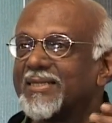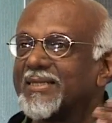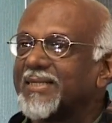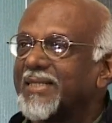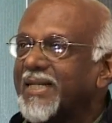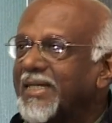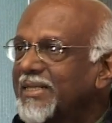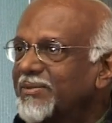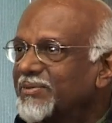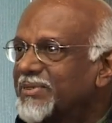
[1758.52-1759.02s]

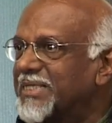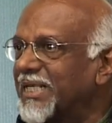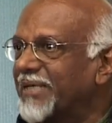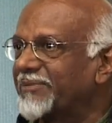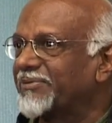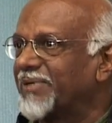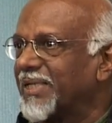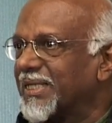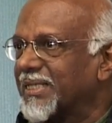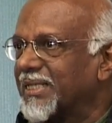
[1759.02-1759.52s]
and it was
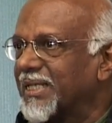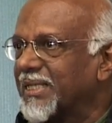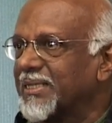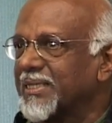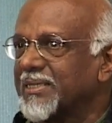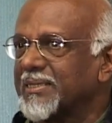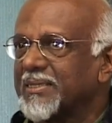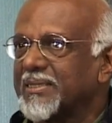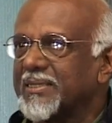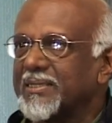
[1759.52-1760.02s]
left like that.
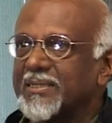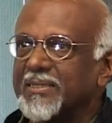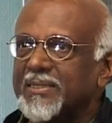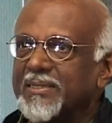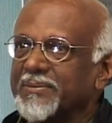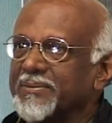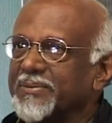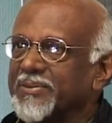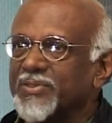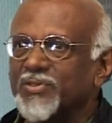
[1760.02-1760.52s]
And
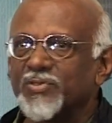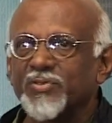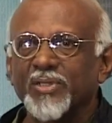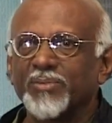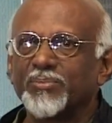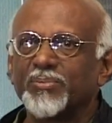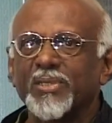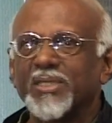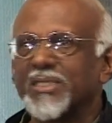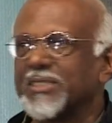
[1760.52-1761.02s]

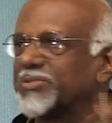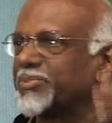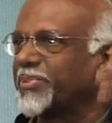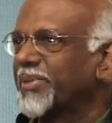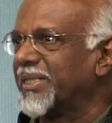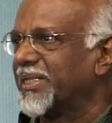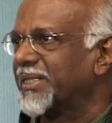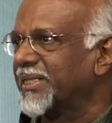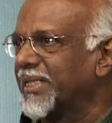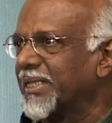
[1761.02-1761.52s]
Strindberg's
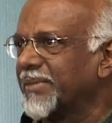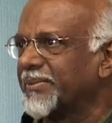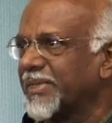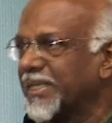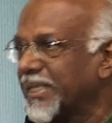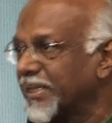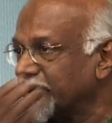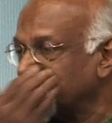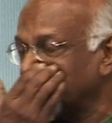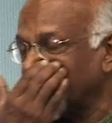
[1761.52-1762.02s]
play,
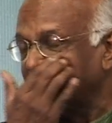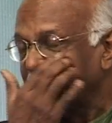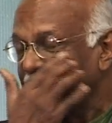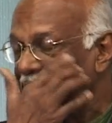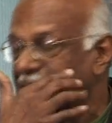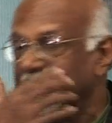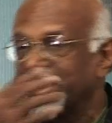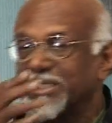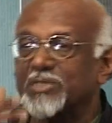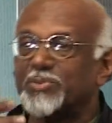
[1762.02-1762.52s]

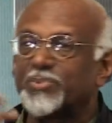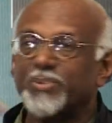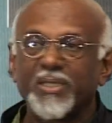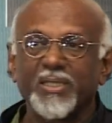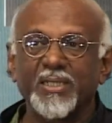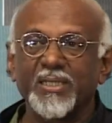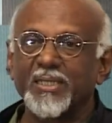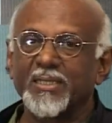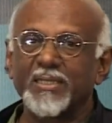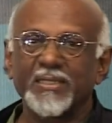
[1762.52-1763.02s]
Ibsen's
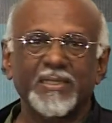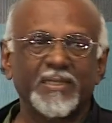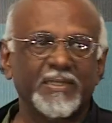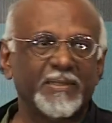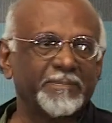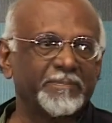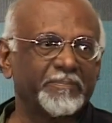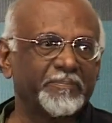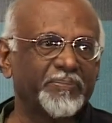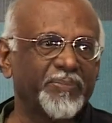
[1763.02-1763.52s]
play, and
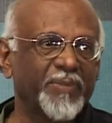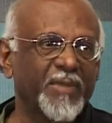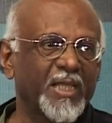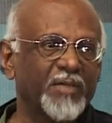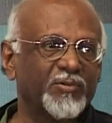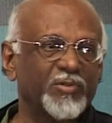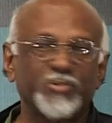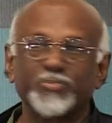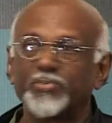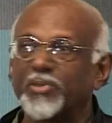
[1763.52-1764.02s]

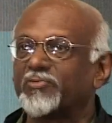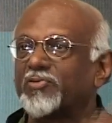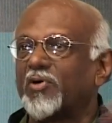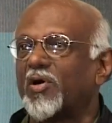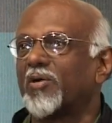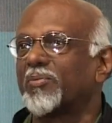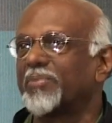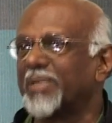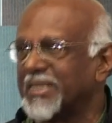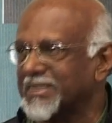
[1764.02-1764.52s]
it was
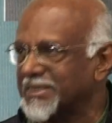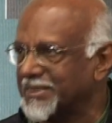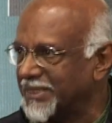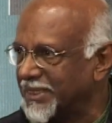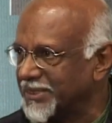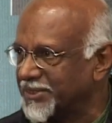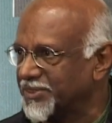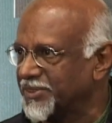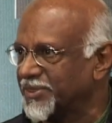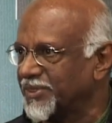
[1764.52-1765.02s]
performed as
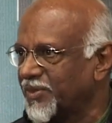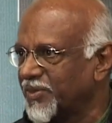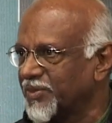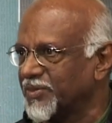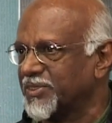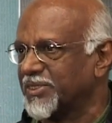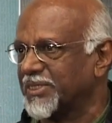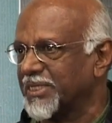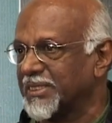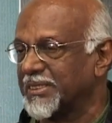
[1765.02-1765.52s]
such on
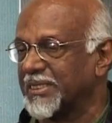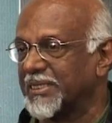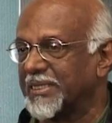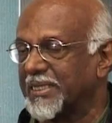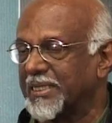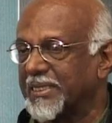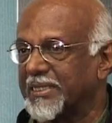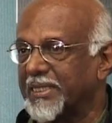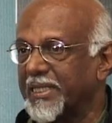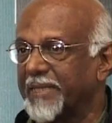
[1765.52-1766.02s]
stage at
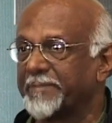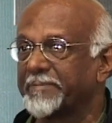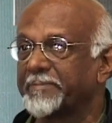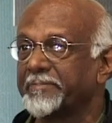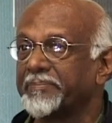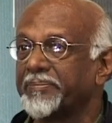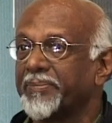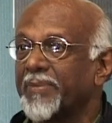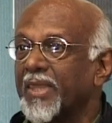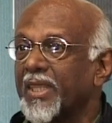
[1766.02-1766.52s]
that time.
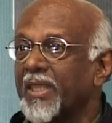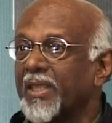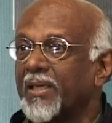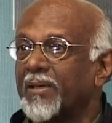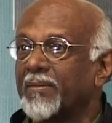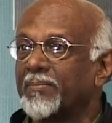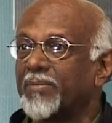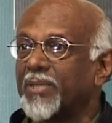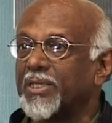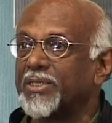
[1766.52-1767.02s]

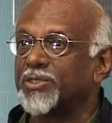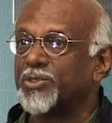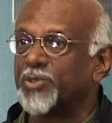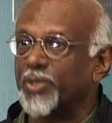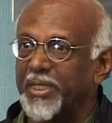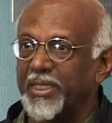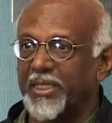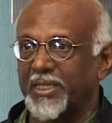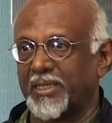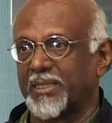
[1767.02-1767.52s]
But
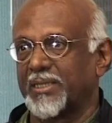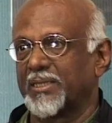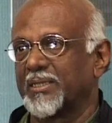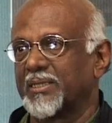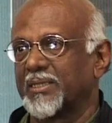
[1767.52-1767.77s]
today,